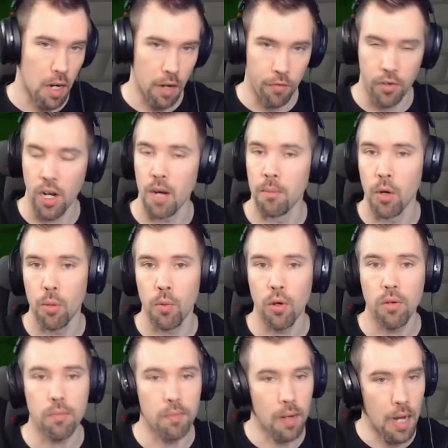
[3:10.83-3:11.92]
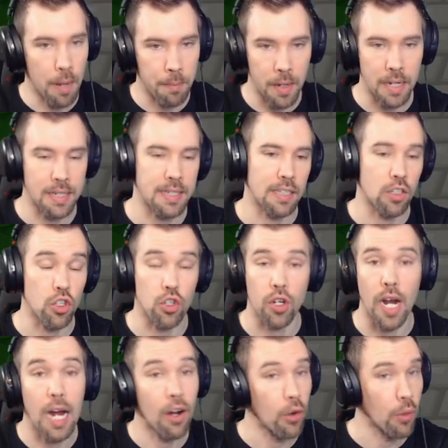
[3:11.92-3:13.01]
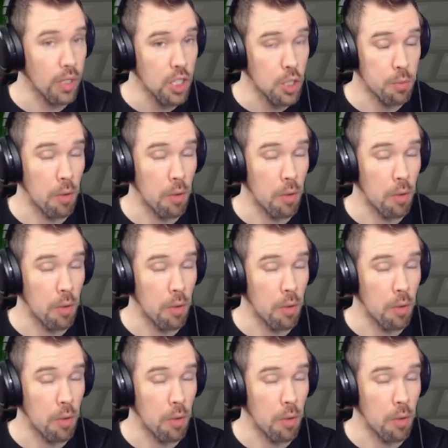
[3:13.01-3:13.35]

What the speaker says: If you're on mobile, I'm not exactly sure how it works,